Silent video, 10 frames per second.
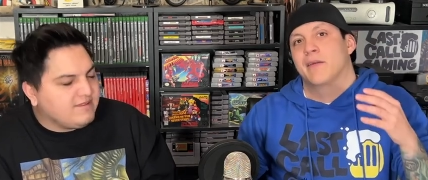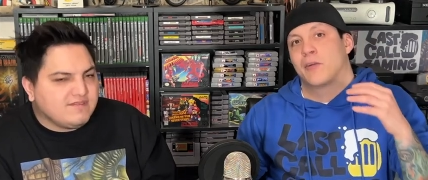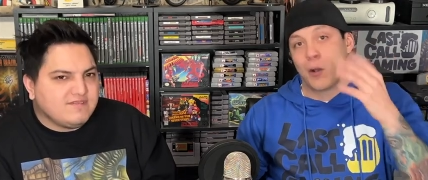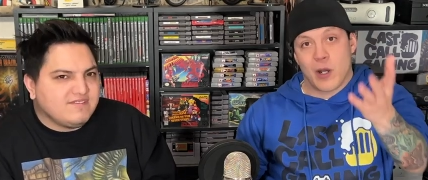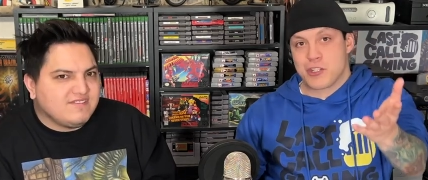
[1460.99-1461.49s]

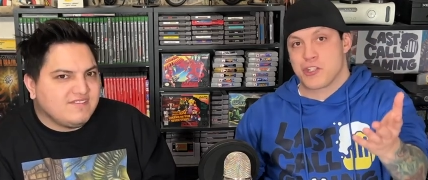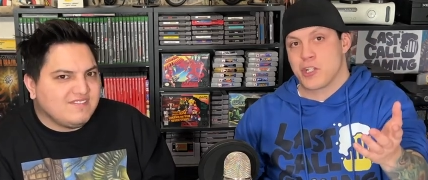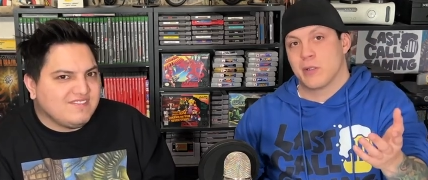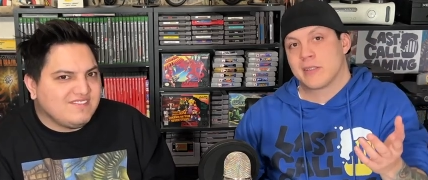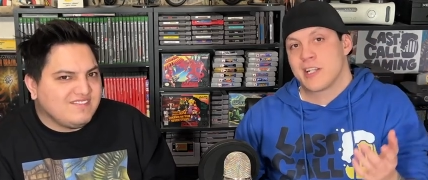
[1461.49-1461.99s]
Speaker 1: go watch the
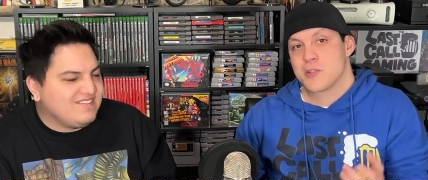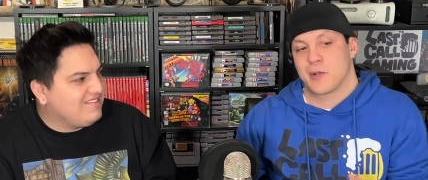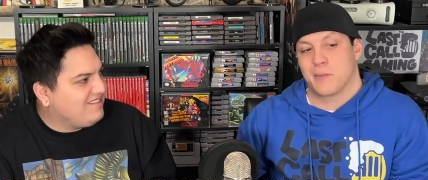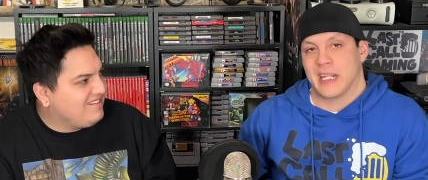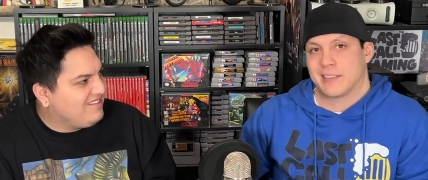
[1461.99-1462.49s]
show. It's on
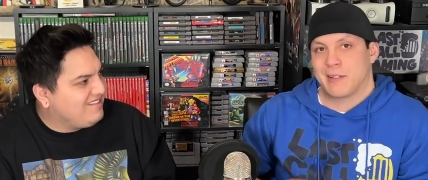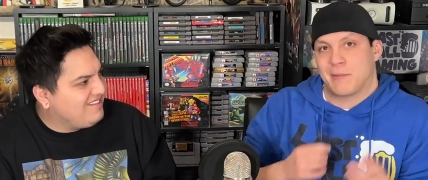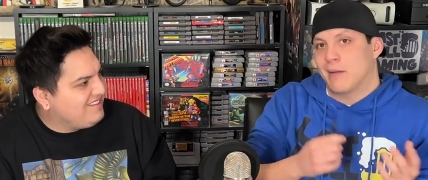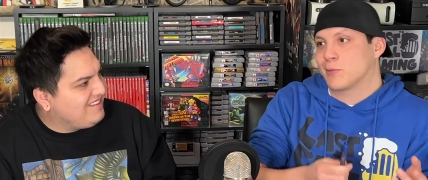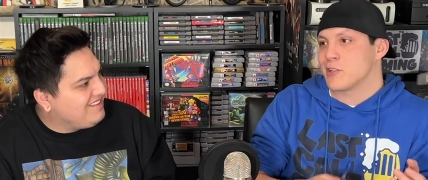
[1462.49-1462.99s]
HBO Max. If my
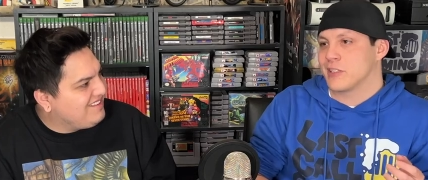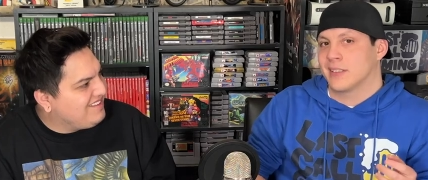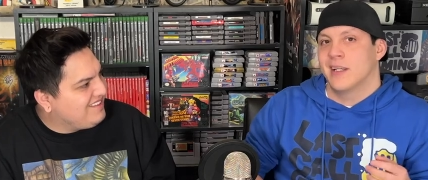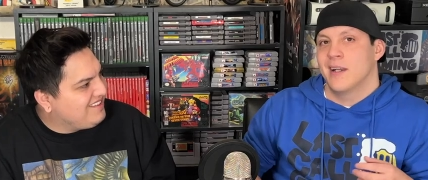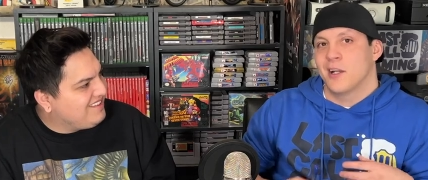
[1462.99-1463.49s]
mom's watching
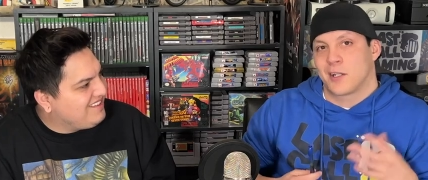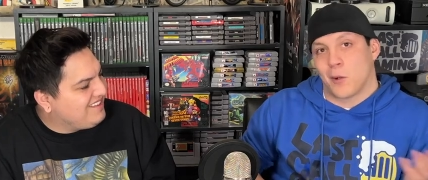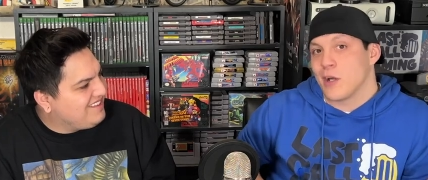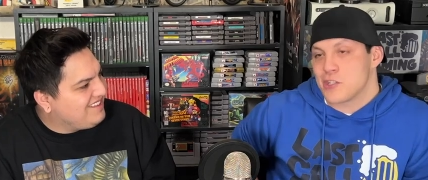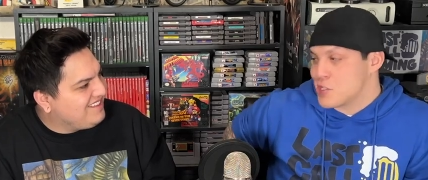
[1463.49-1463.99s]
this,
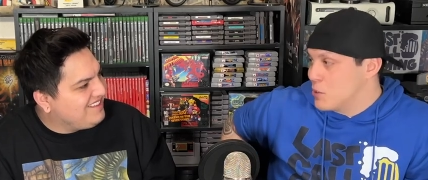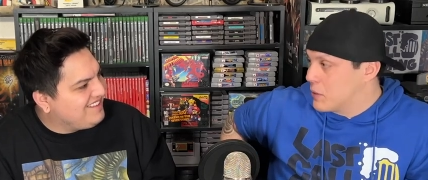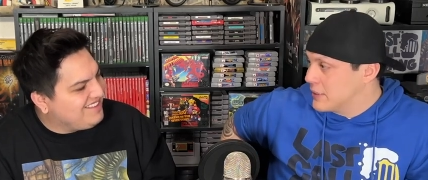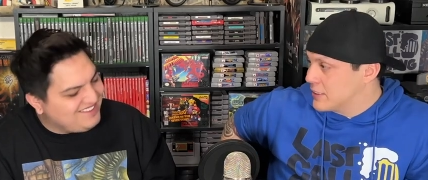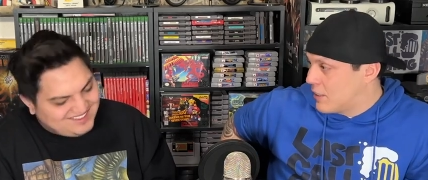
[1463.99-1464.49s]
go watch the show
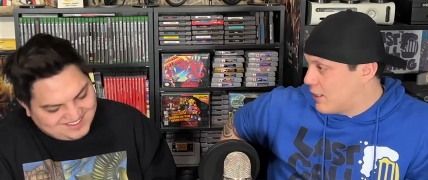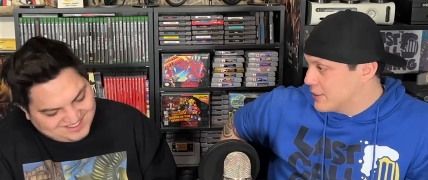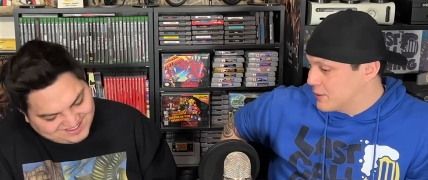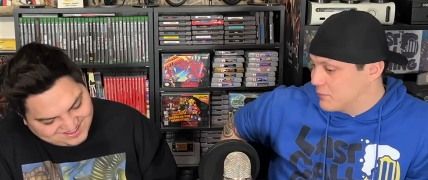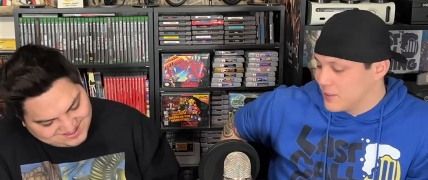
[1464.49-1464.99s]
because it's
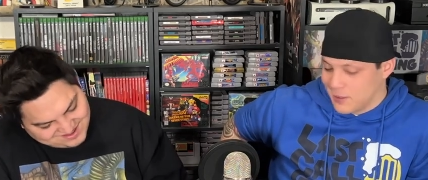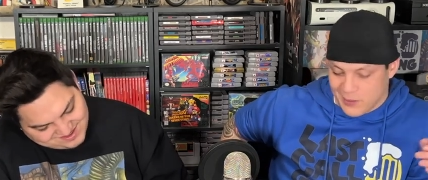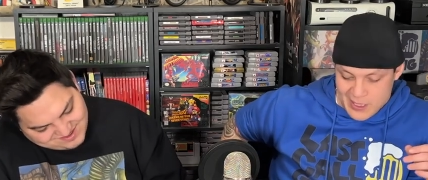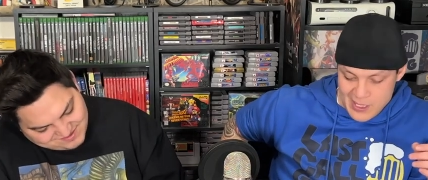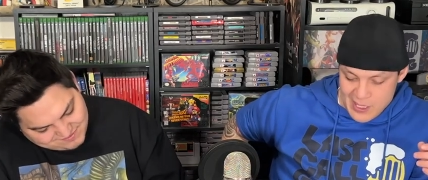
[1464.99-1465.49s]
awesome.
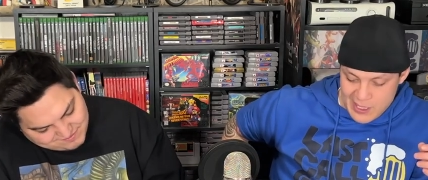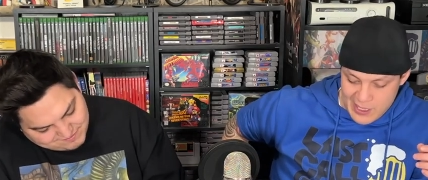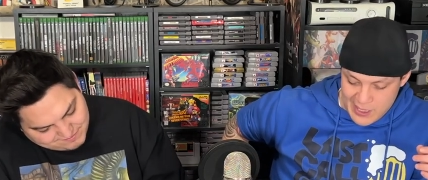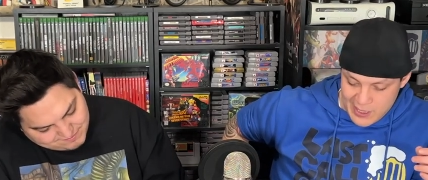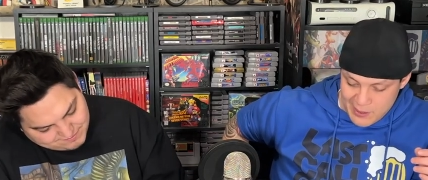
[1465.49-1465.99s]
So,
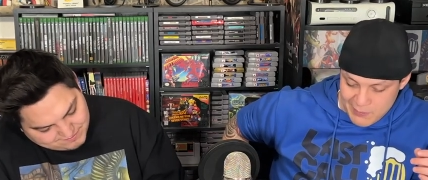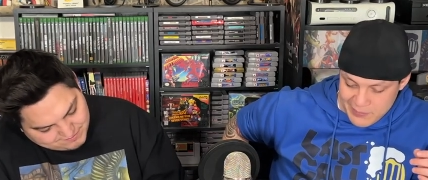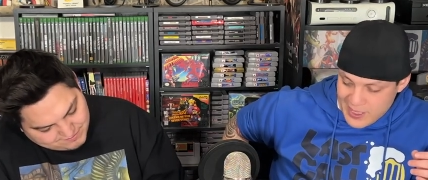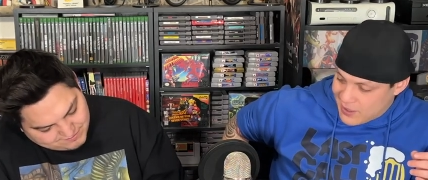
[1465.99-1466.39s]
um, yeah,